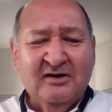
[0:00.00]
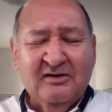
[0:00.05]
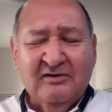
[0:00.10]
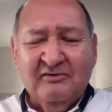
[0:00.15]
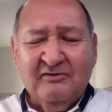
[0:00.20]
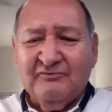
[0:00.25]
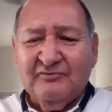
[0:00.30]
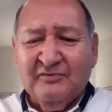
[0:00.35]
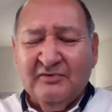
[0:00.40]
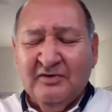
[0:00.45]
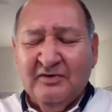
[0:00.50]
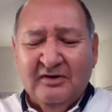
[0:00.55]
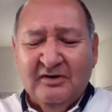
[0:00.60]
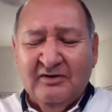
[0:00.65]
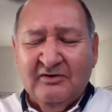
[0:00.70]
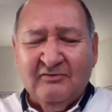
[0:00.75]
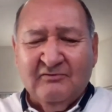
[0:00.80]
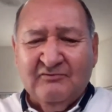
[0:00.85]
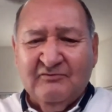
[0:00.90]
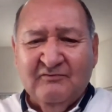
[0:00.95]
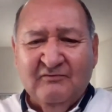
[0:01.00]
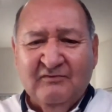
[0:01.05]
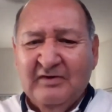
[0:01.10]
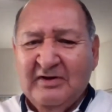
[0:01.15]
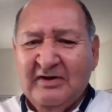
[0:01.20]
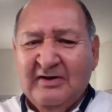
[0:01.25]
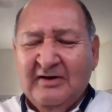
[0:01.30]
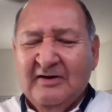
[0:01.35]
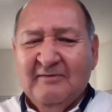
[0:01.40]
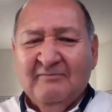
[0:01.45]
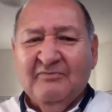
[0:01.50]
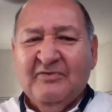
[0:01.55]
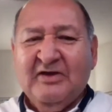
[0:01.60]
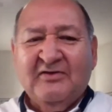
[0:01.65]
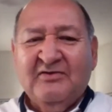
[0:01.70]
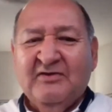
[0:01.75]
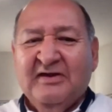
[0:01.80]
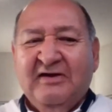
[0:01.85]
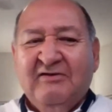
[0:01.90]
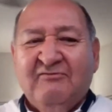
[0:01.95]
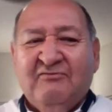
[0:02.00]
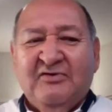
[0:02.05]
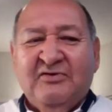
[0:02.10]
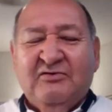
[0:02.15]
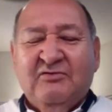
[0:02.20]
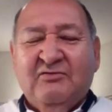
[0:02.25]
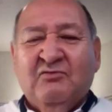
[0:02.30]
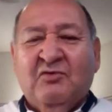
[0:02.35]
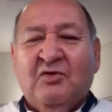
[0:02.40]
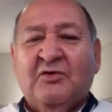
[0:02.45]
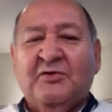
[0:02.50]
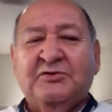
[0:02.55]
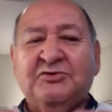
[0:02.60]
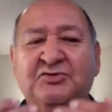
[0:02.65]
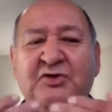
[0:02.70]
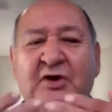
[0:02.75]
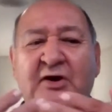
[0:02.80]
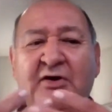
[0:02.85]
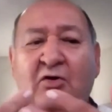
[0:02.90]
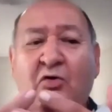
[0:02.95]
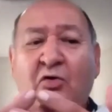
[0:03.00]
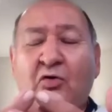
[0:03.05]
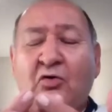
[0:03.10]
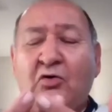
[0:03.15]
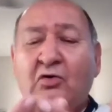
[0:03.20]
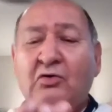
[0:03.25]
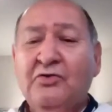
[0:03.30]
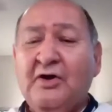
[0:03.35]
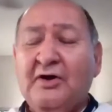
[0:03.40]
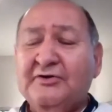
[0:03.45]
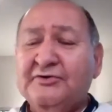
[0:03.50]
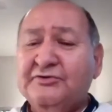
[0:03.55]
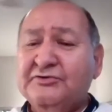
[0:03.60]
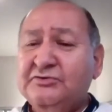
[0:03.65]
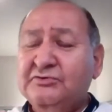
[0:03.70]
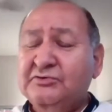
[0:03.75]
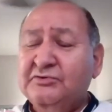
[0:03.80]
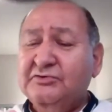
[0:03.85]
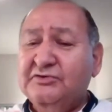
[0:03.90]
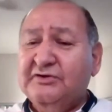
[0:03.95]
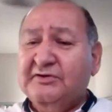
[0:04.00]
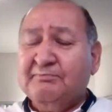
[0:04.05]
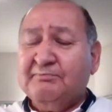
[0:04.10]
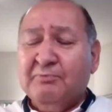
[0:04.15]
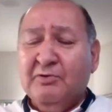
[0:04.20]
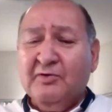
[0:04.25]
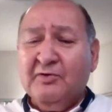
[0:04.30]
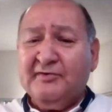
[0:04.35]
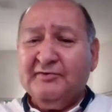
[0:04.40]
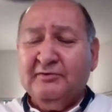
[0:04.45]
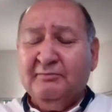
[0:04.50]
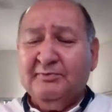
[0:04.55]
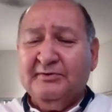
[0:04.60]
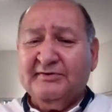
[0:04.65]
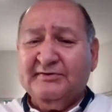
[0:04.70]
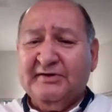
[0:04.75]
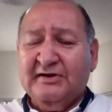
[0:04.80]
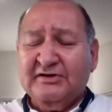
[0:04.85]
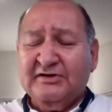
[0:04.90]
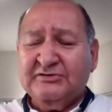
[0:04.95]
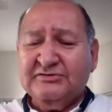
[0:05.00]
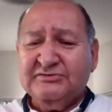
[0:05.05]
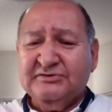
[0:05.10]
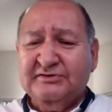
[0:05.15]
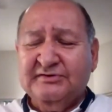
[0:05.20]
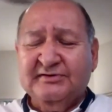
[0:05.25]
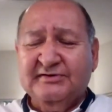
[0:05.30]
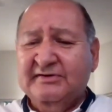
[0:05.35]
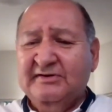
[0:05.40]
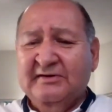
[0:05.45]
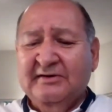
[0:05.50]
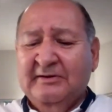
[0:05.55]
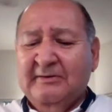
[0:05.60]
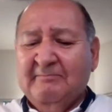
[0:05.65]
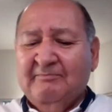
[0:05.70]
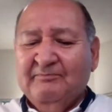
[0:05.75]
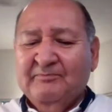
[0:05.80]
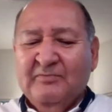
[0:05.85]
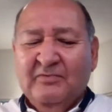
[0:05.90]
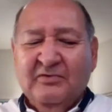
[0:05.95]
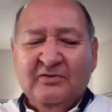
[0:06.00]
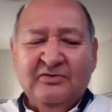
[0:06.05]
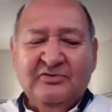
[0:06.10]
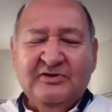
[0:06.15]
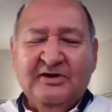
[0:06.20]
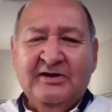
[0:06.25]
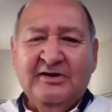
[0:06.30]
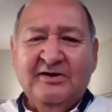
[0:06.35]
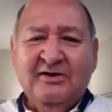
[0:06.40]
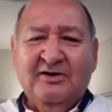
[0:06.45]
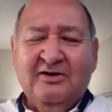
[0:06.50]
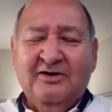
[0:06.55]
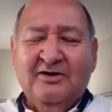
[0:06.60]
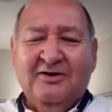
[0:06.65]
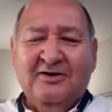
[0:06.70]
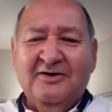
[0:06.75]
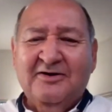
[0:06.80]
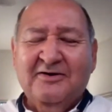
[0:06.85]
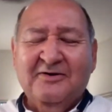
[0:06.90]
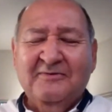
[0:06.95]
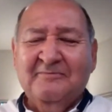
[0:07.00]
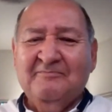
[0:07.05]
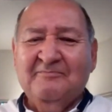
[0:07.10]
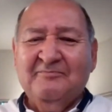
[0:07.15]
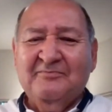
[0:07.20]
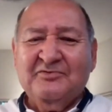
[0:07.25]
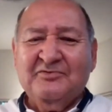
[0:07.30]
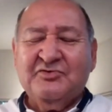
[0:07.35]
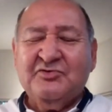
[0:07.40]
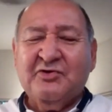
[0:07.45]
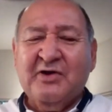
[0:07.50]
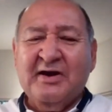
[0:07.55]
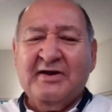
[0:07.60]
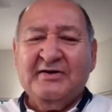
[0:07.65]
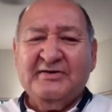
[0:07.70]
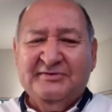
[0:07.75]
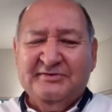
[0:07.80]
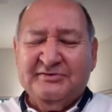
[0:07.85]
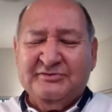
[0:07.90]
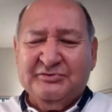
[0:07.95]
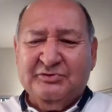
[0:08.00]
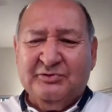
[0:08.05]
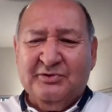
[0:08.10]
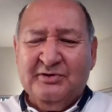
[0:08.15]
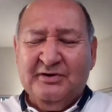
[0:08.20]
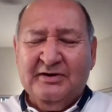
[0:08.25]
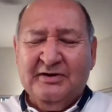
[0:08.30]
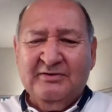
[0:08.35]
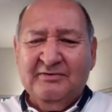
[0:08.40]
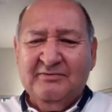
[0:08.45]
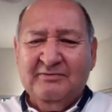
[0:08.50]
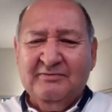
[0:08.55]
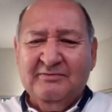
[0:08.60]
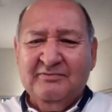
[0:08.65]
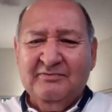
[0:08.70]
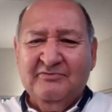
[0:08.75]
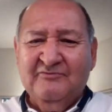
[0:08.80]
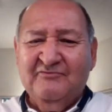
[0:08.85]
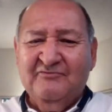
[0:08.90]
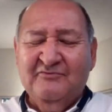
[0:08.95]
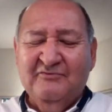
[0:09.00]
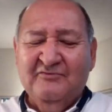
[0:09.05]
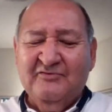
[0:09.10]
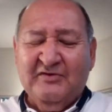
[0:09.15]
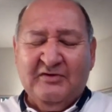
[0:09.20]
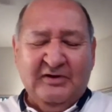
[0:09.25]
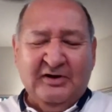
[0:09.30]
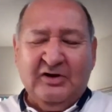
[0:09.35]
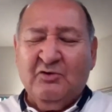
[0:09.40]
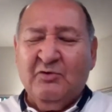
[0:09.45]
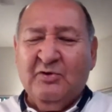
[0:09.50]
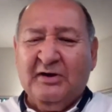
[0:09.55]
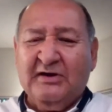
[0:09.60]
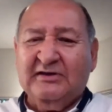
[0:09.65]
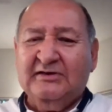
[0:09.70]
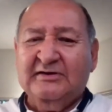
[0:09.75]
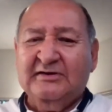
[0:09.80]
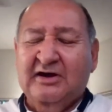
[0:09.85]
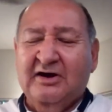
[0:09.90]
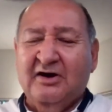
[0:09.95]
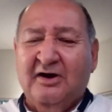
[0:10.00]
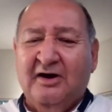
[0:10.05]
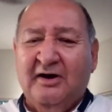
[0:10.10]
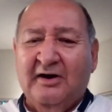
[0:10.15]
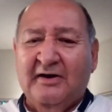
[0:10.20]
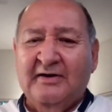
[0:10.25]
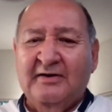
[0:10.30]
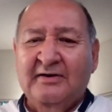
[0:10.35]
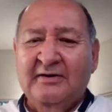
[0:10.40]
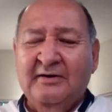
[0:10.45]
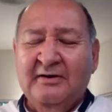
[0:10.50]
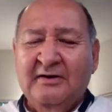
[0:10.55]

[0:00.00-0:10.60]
of that even when we try to hold on to these personal possessions, they are transitory, very quickly gone.